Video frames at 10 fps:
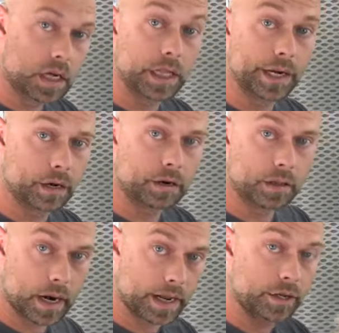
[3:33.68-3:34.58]
clear
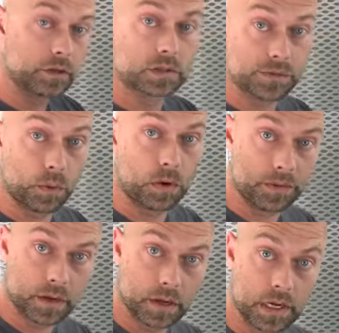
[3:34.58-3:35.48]
that I used for
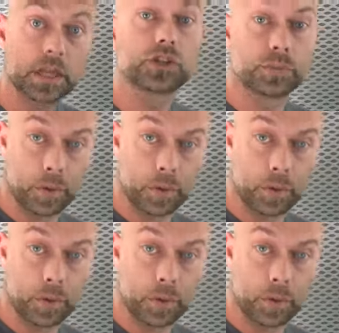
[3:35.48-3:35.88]
the adhesion